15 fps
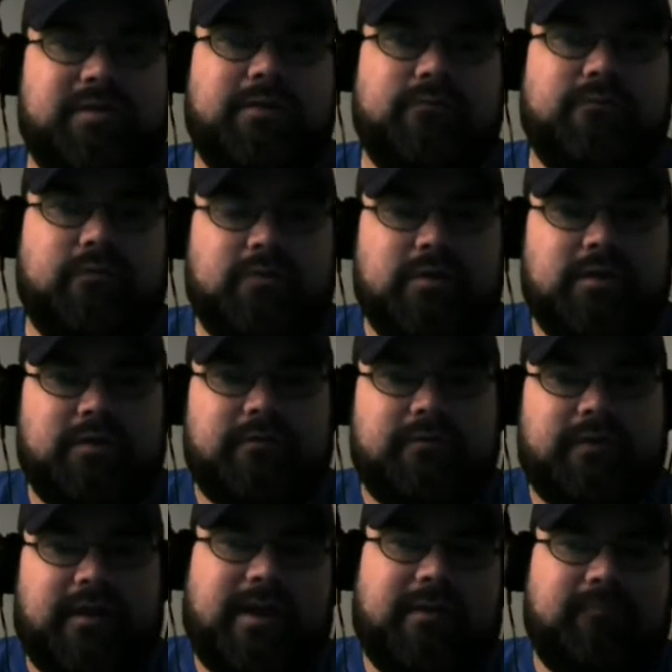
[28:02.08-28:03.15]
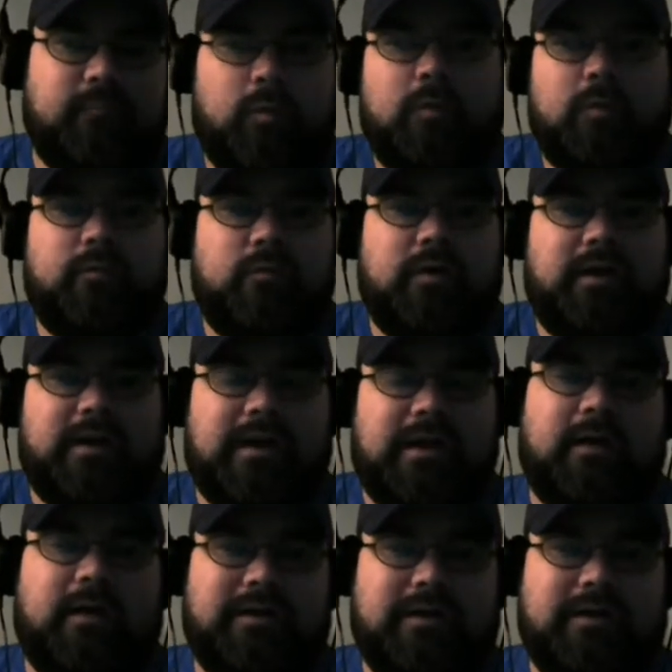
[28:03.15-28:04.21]
several that have more than one
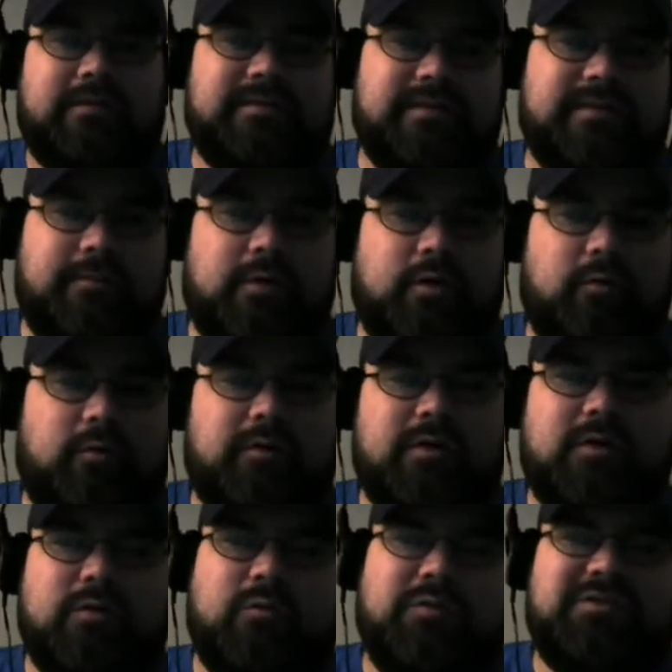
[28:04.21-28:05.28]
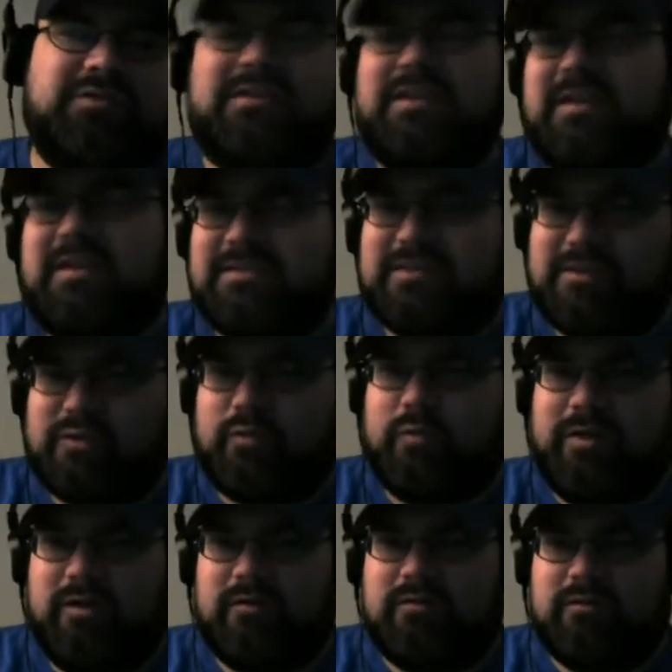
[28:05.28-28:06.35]
account in the same home, which I think is a little
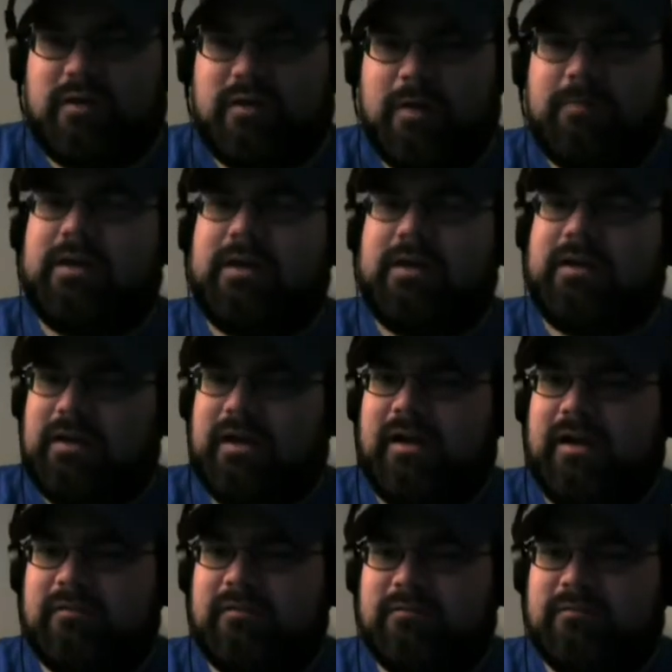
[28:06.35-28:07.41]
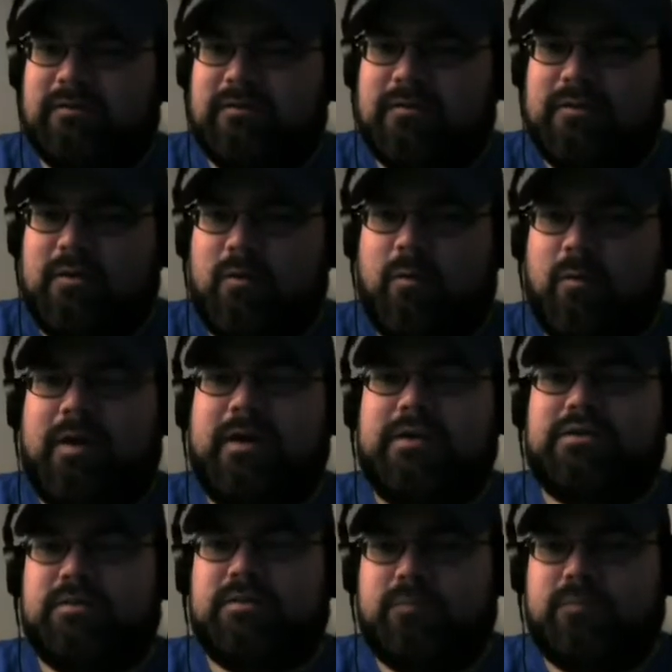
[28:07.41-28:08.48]
weird. I'm not going to lie. Why
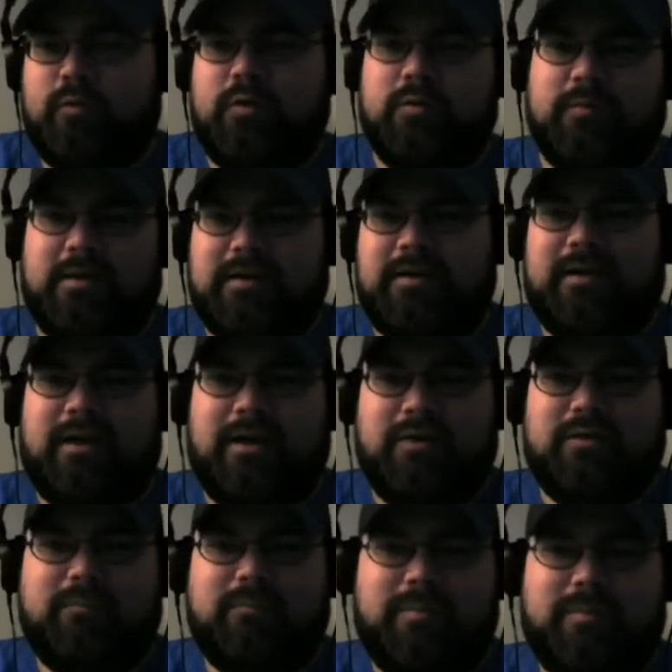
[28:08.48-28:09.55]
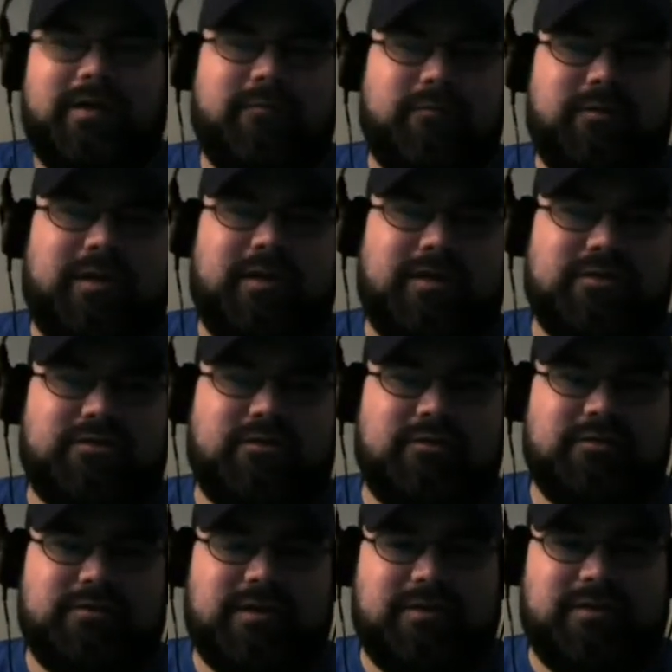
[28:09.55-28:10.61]
not just pool your money together and pay for the extra
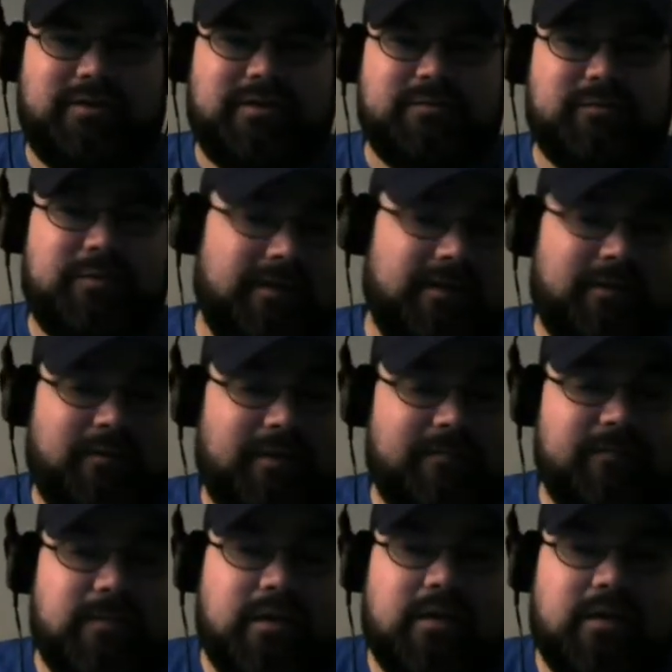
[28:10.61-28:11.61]
TVs? But anyway,